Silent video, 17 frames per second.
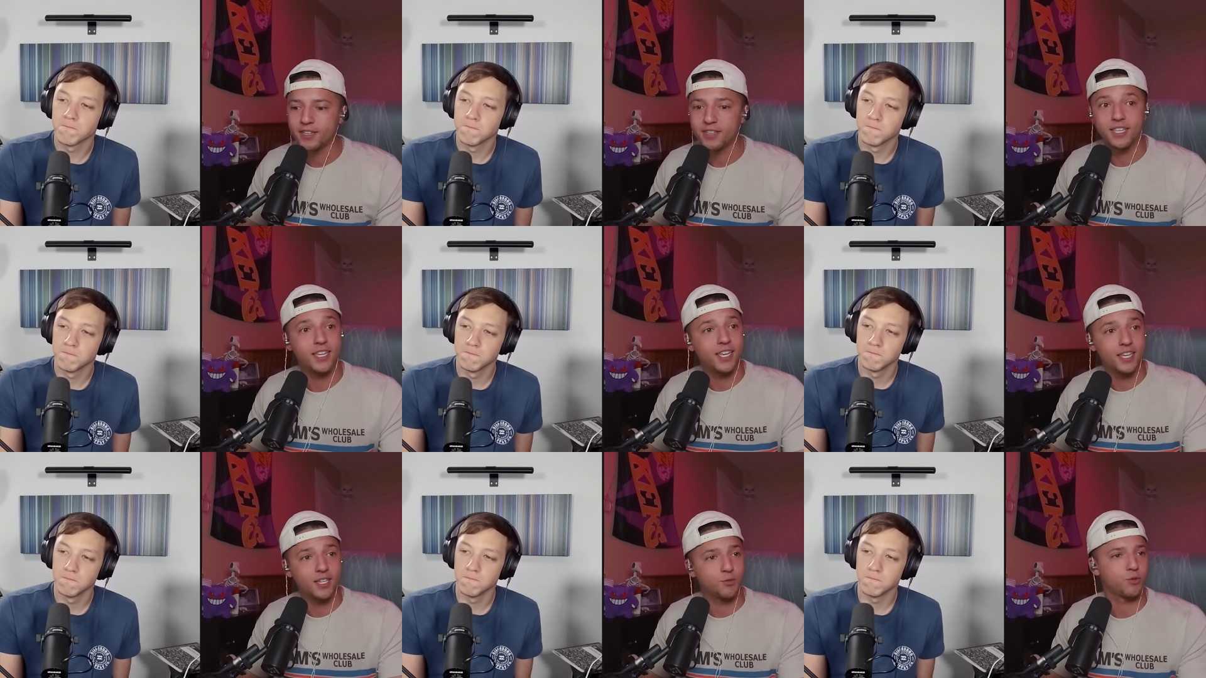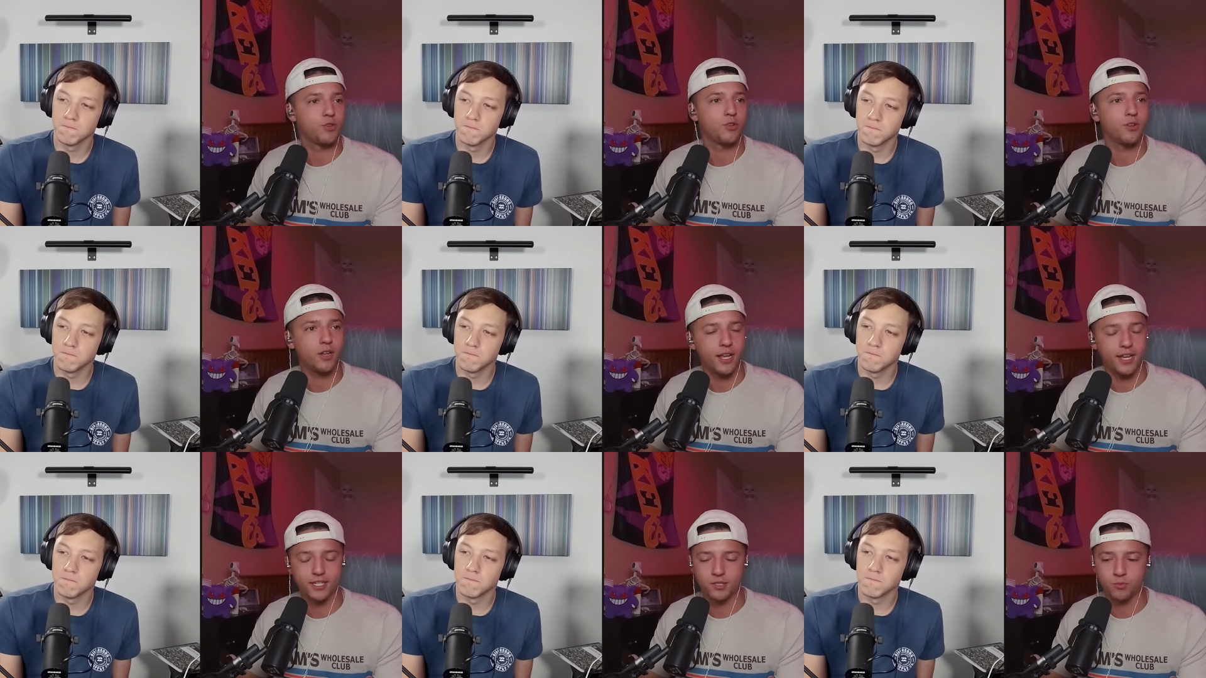Speaker 1: the kids were
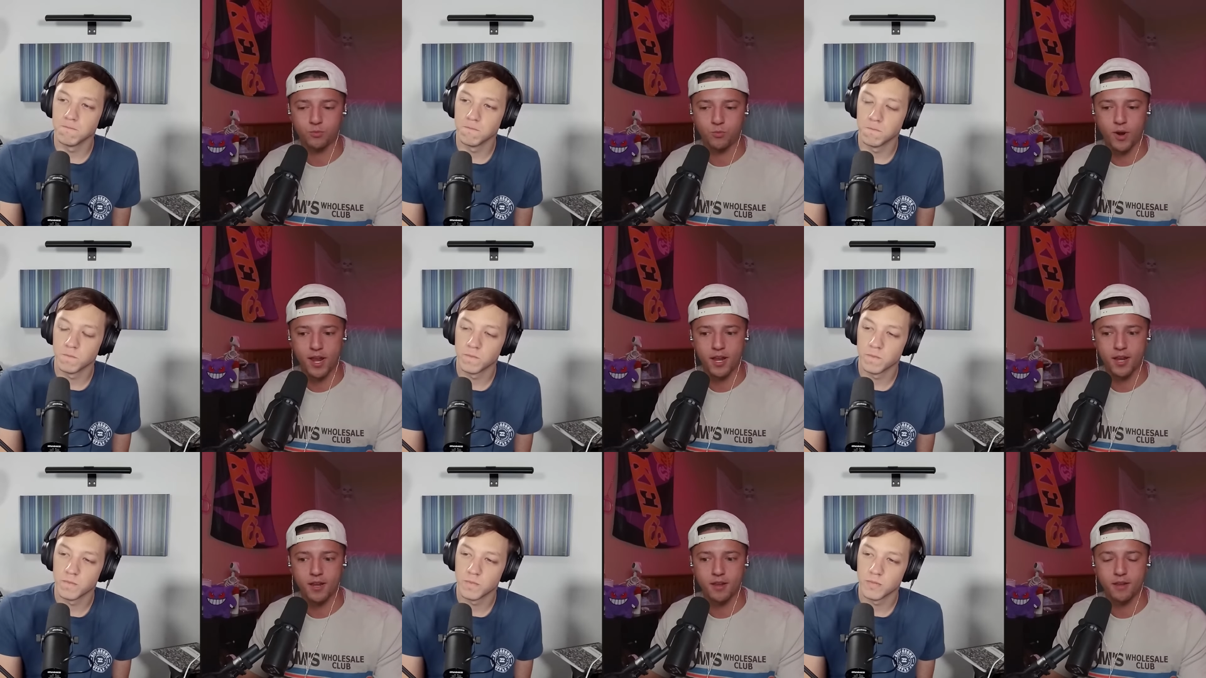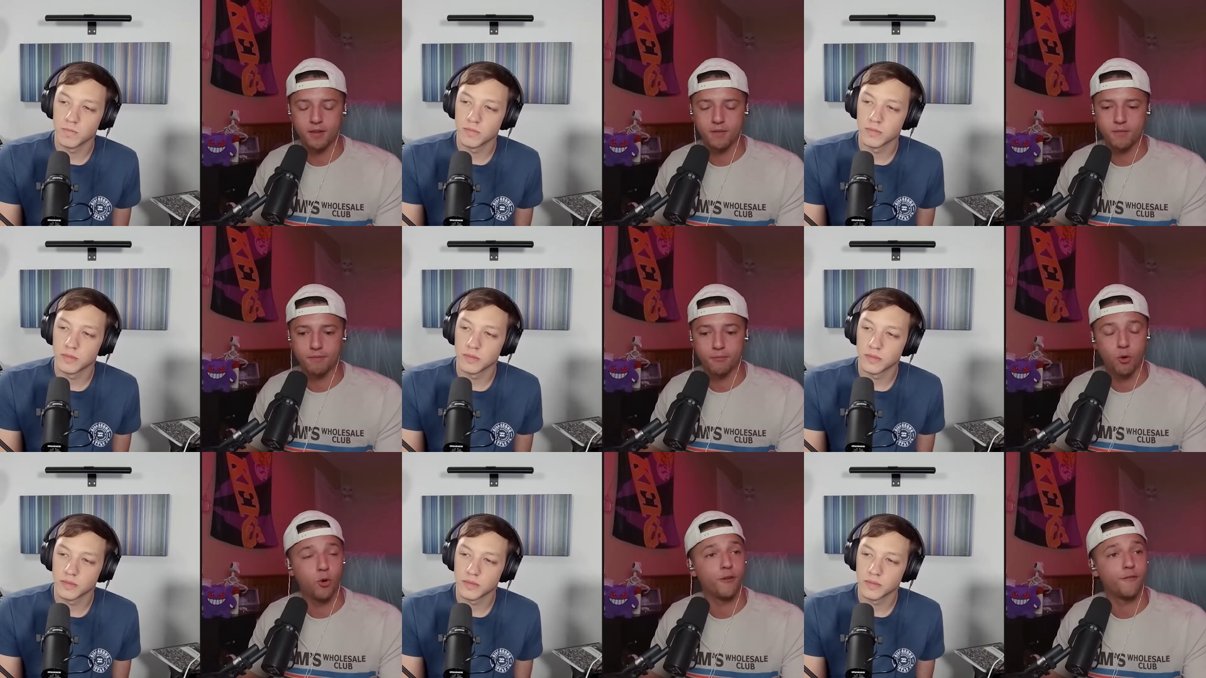utilized way
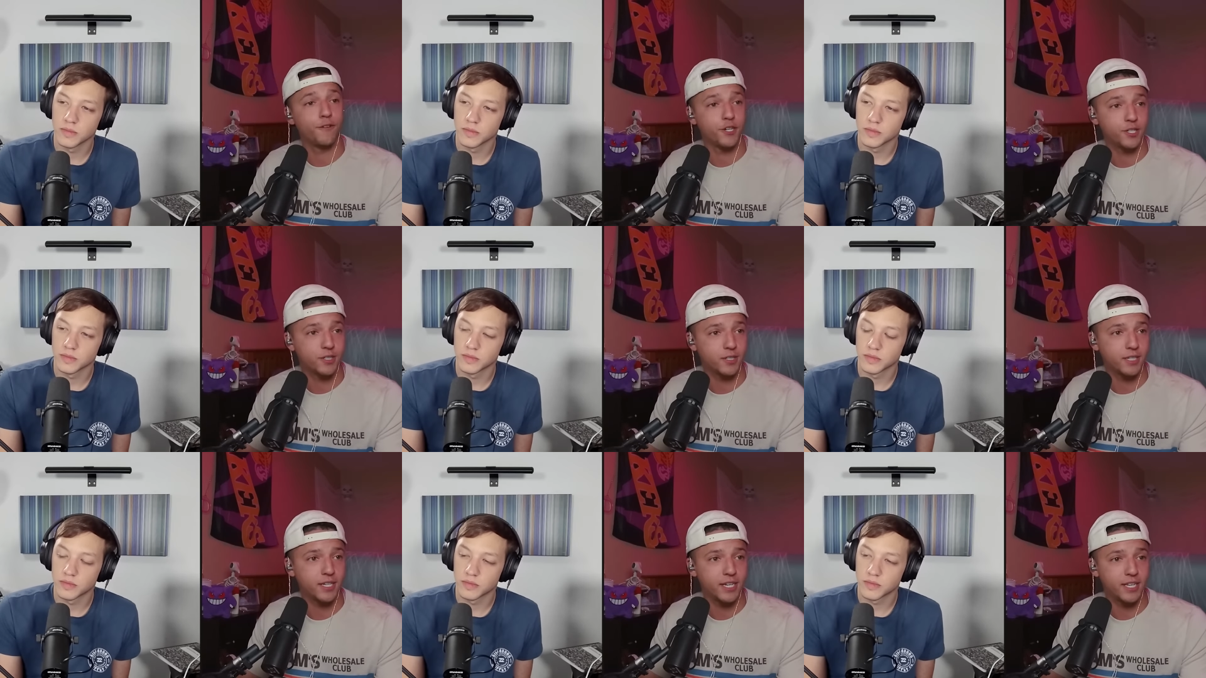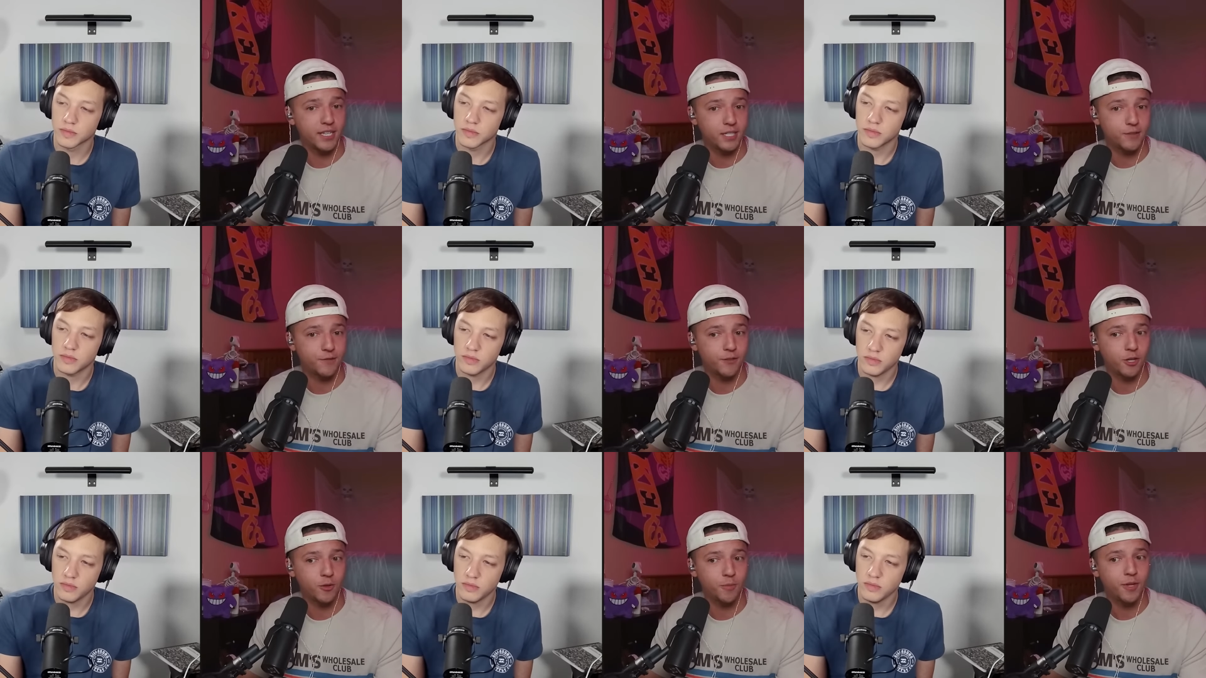more efficiently in this
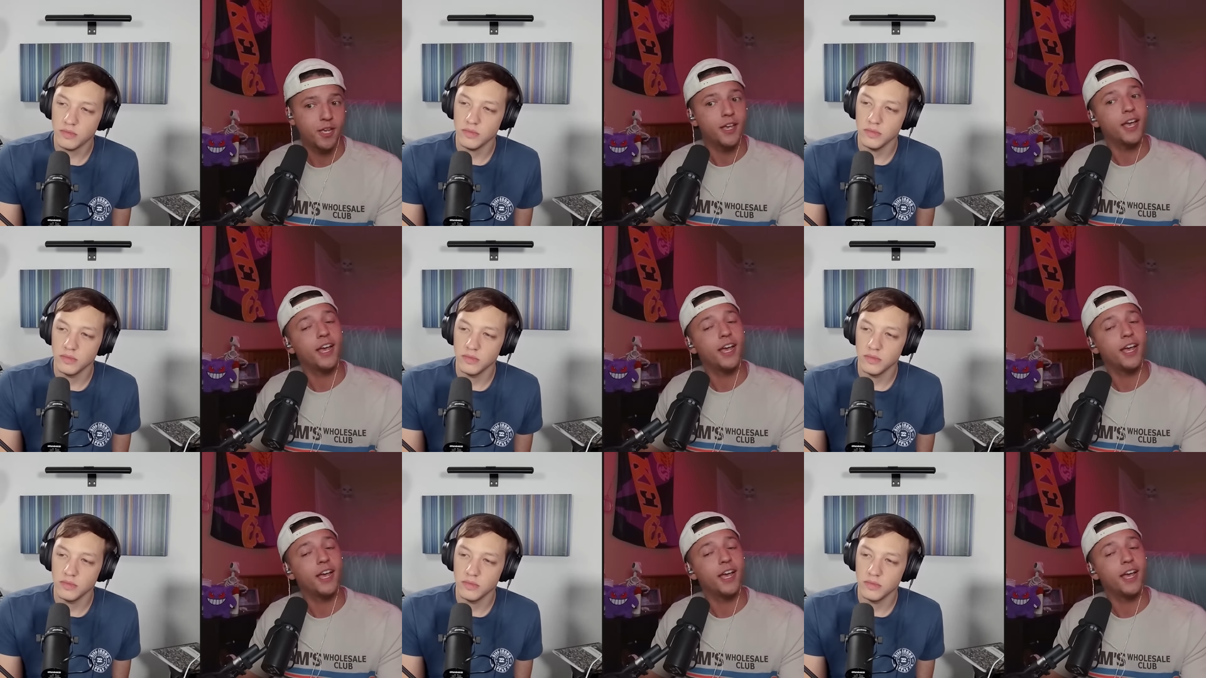film,